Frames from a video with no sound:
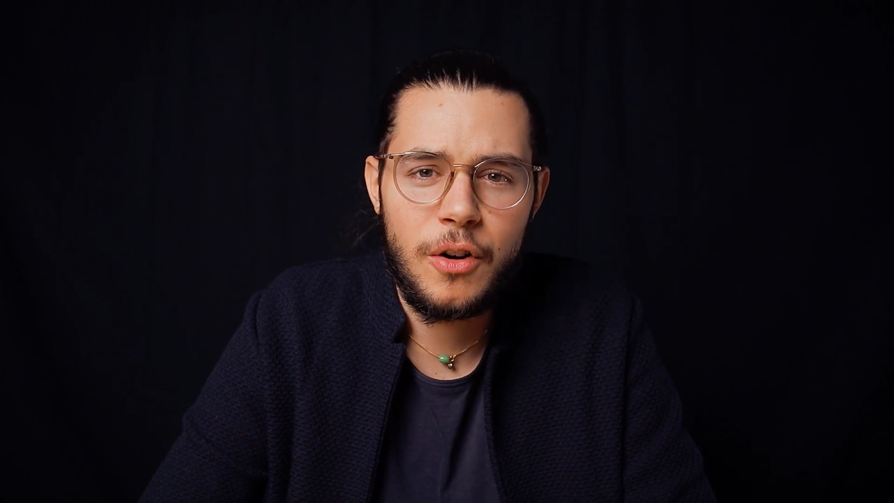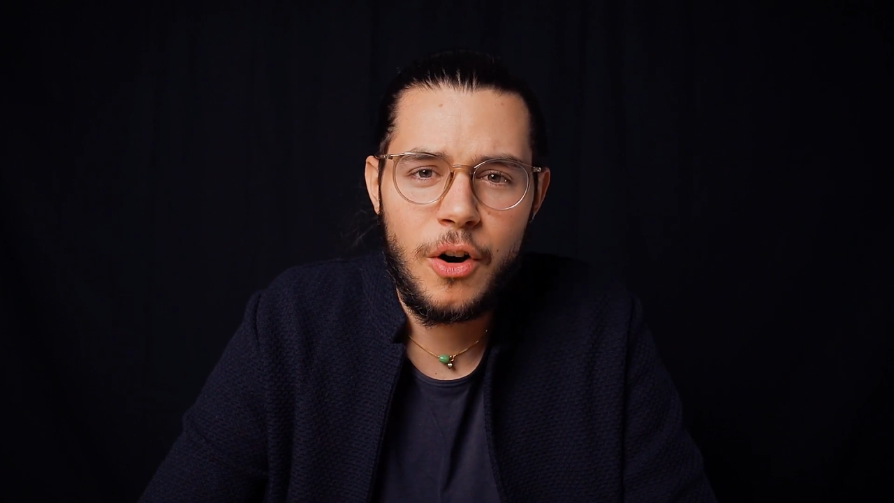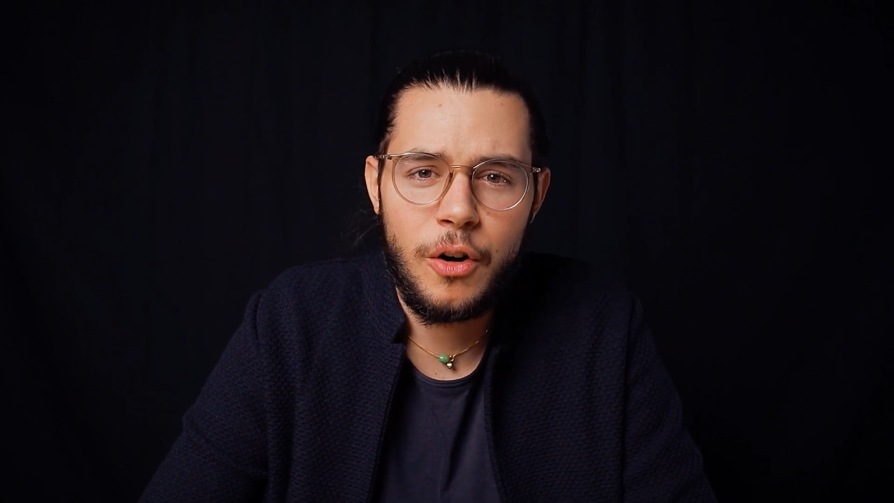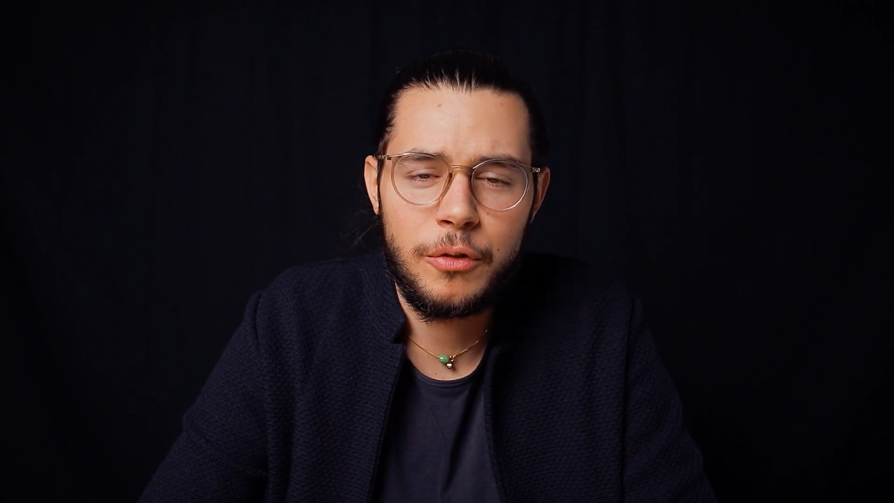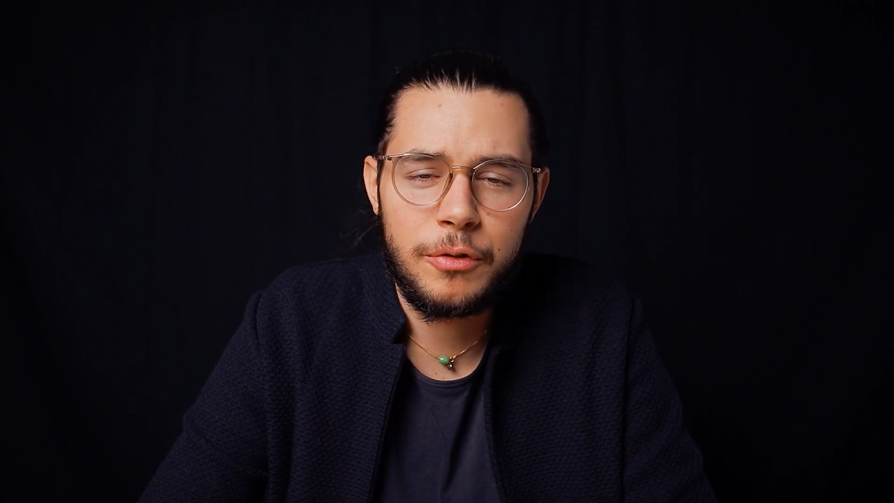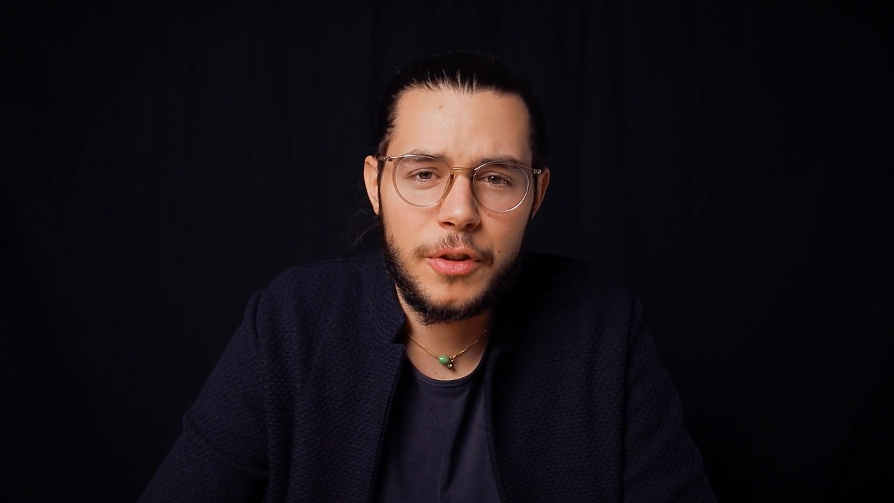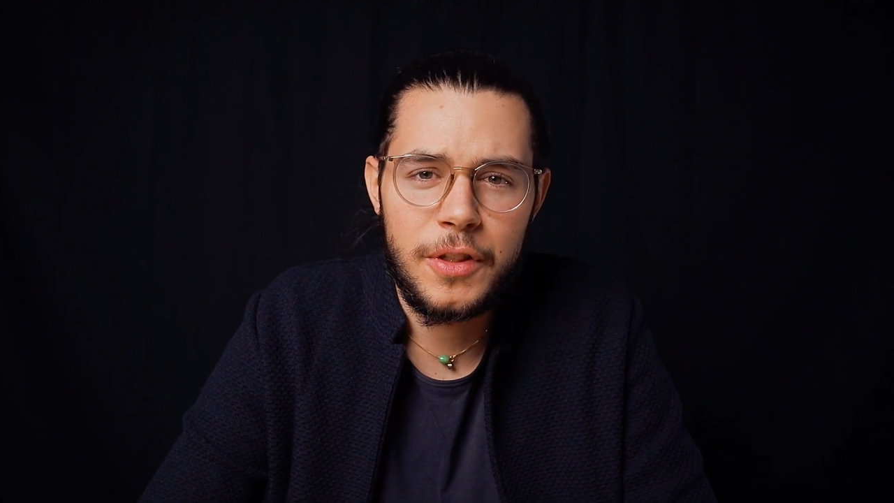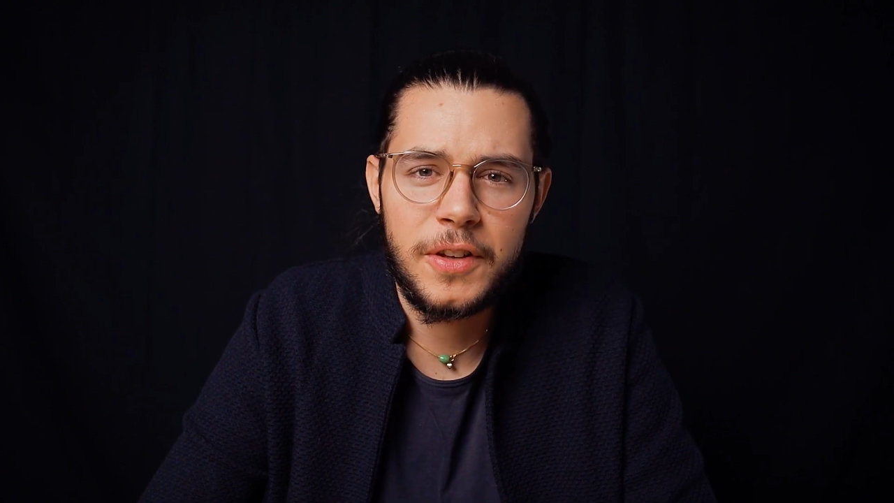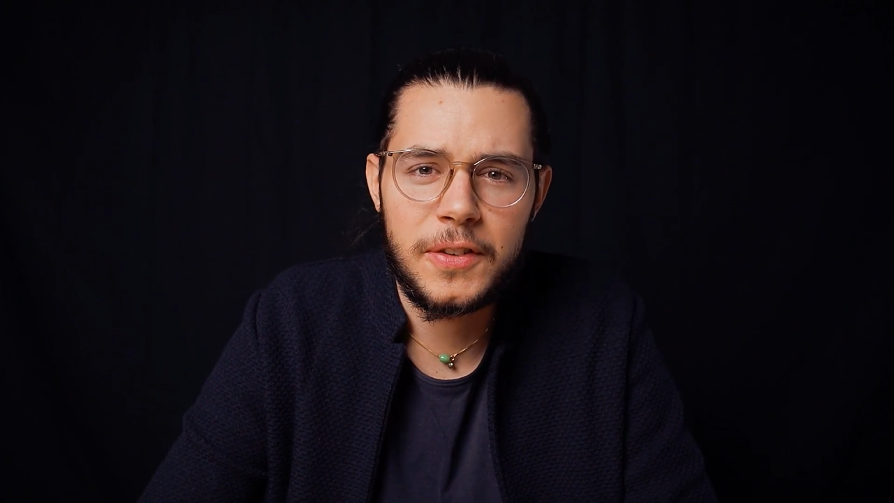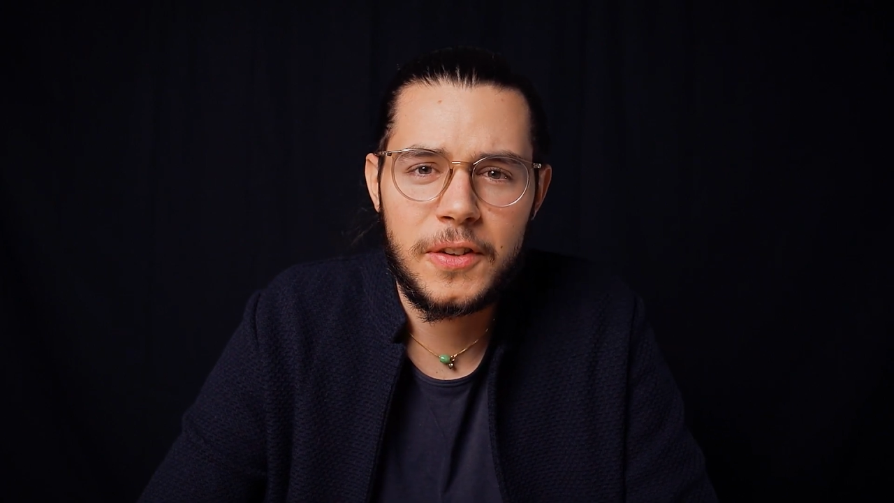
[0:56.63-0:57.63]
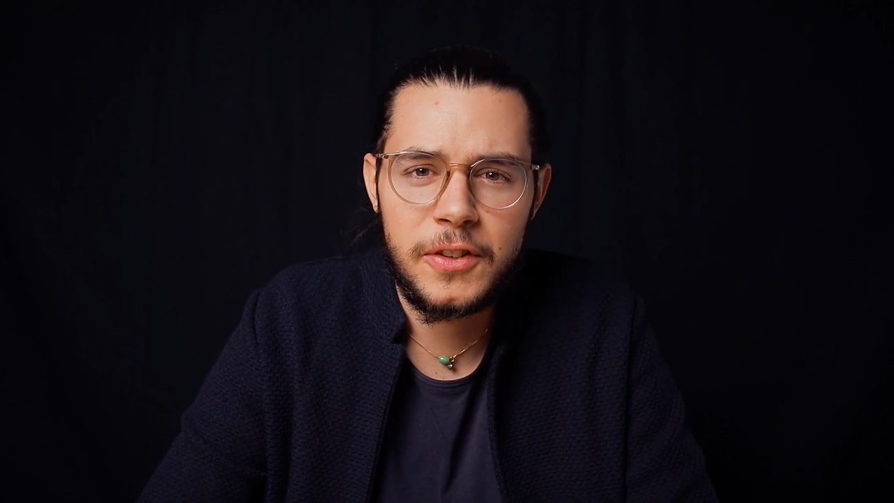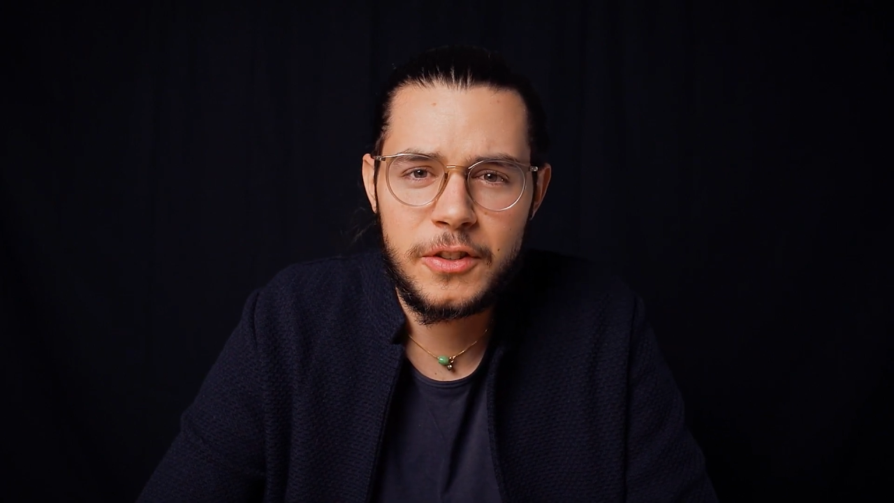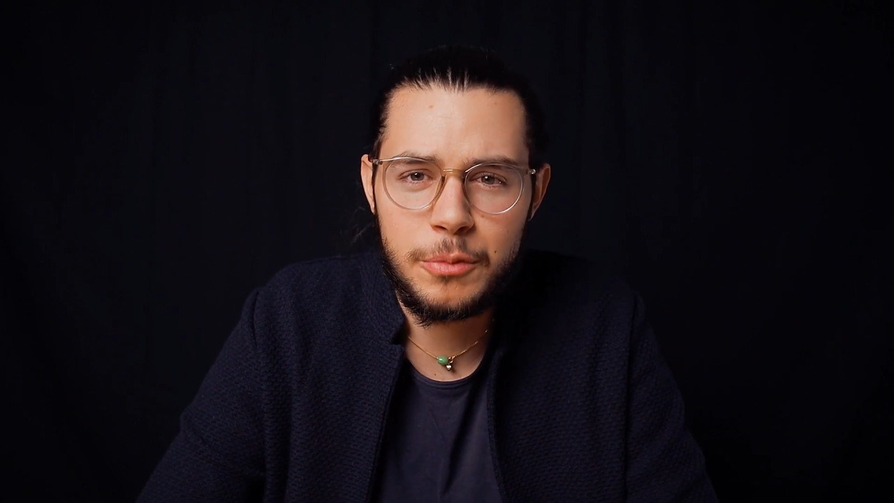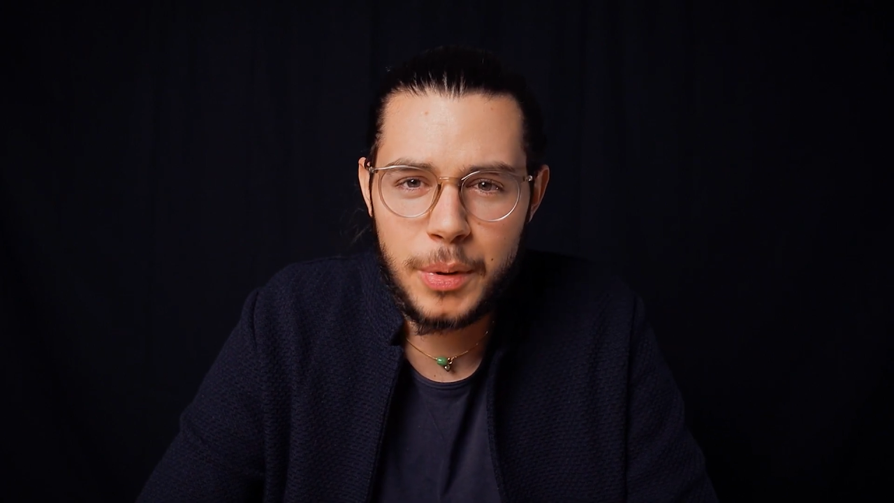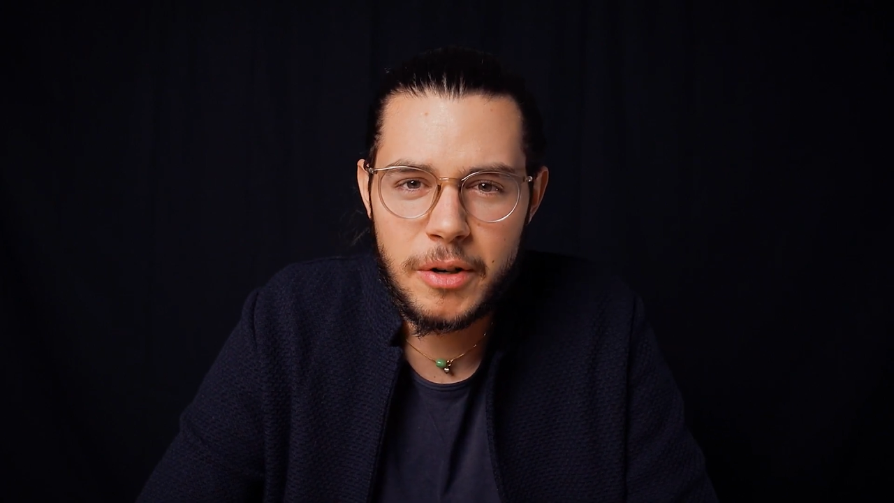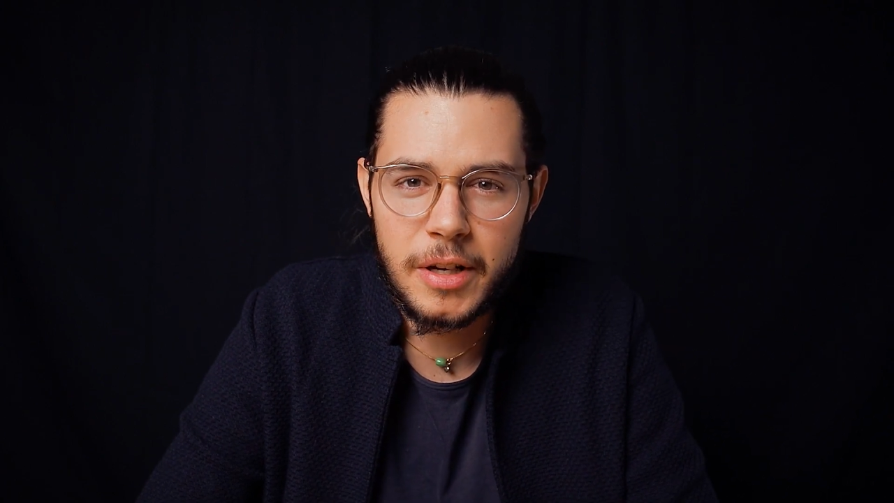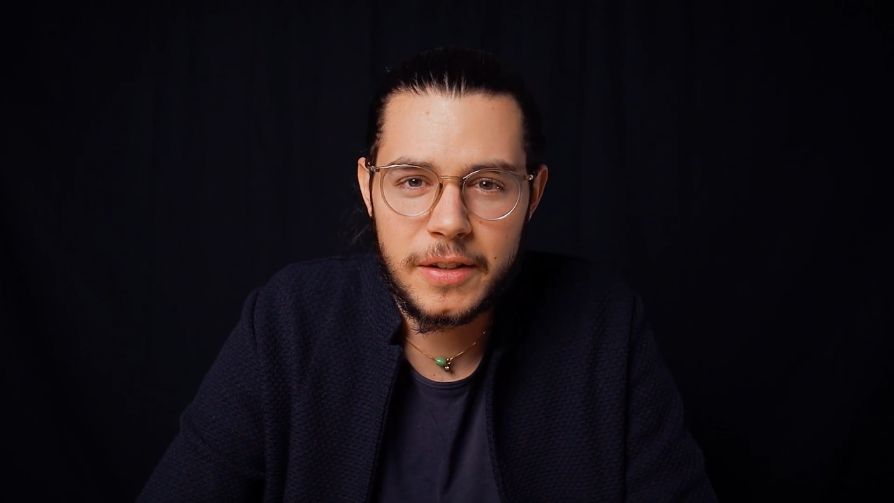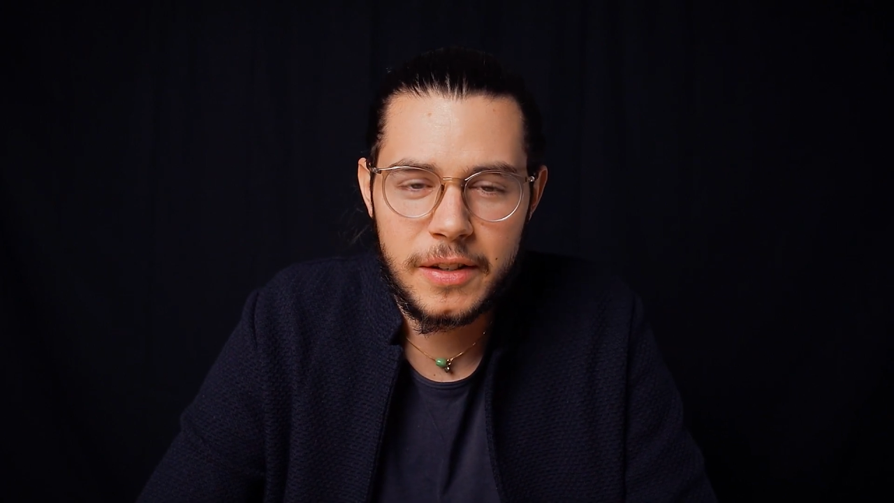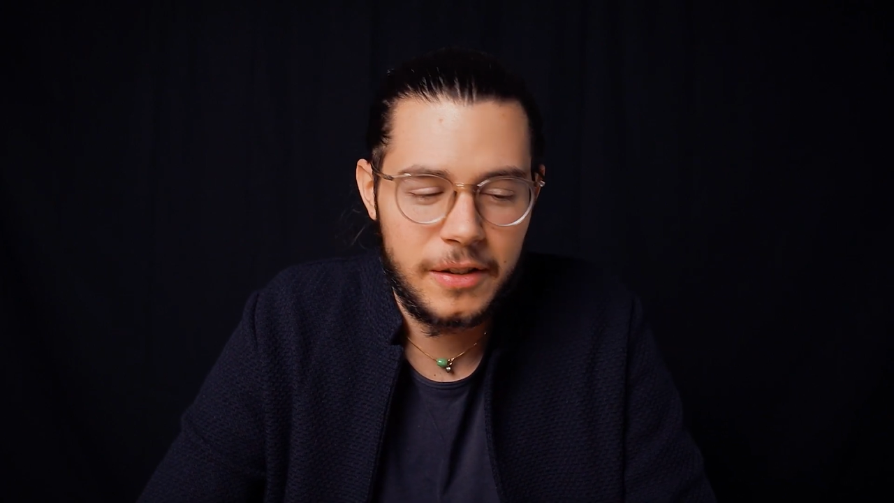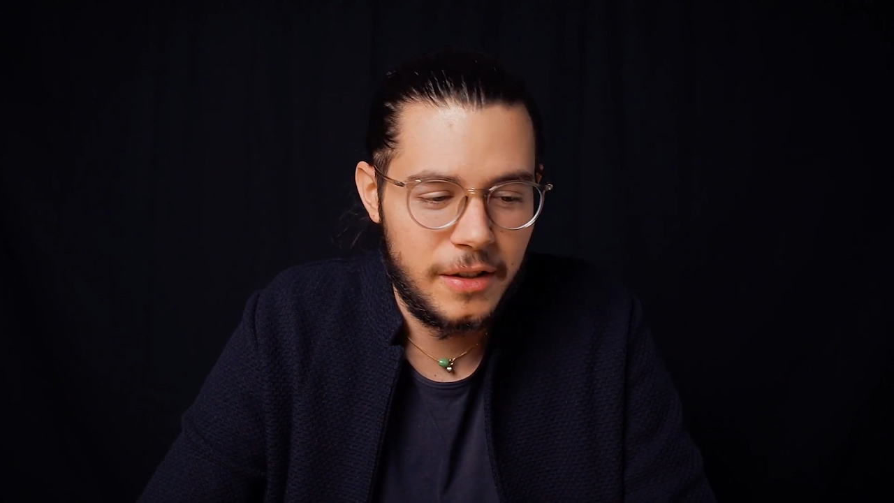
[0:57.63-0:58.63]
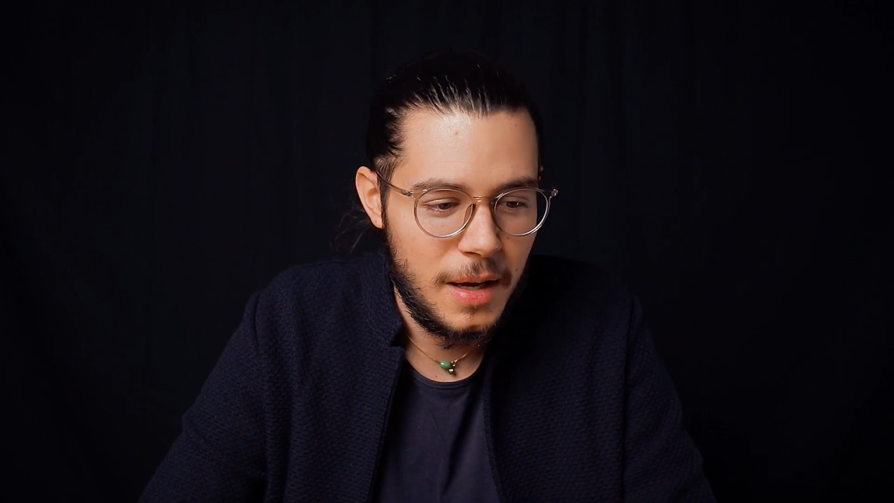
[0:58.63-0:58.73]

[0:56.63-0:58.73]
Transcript: of this spirit,